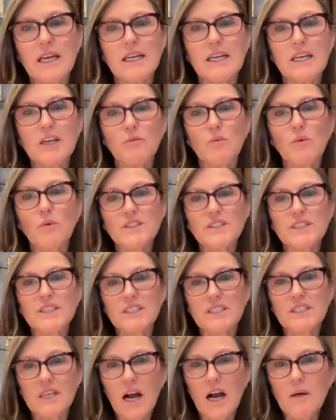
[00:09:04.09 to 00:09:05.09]
It
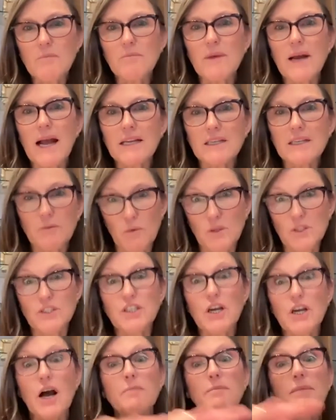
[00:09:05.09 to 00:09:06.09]
will
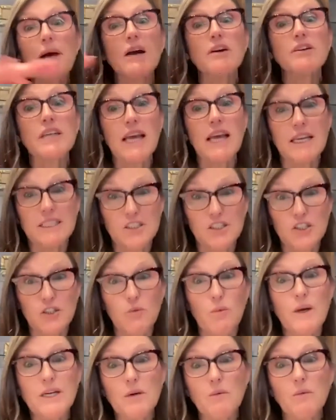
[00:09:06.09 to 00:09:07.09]
top out at
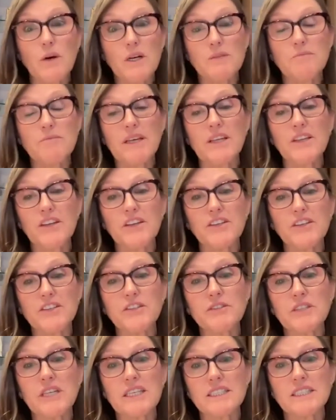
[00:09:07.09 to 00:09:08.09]
21 million
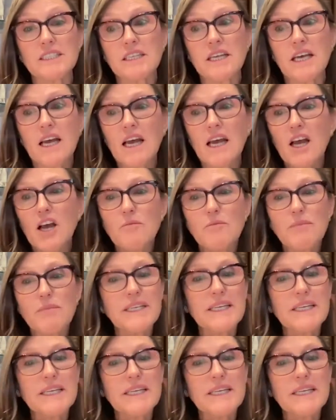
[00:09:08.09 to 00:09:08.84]
units. Yep.